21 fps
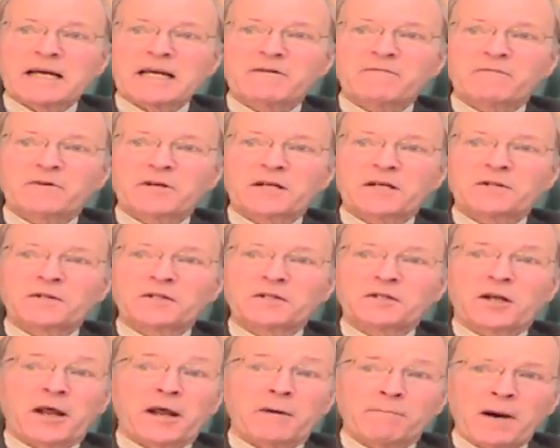even in the
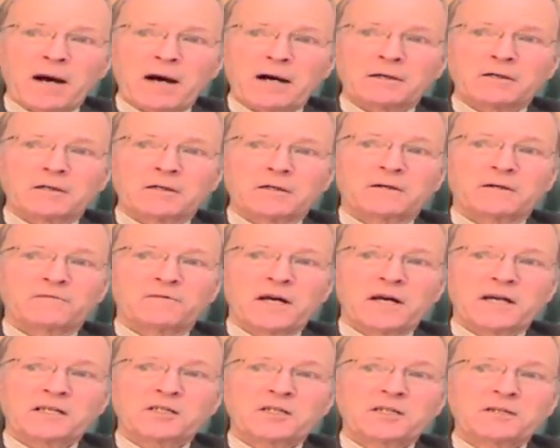debacle of
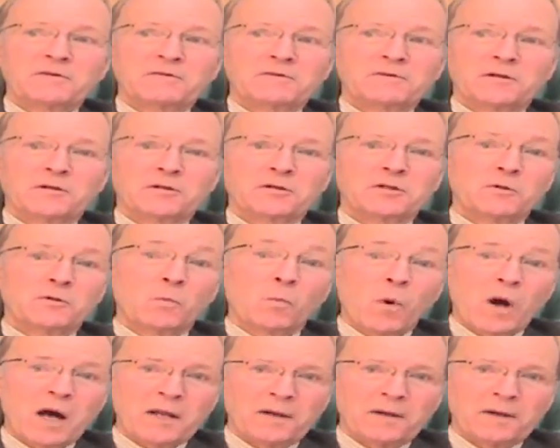
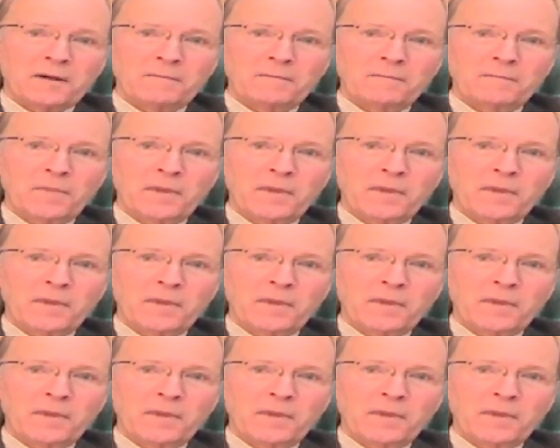1931,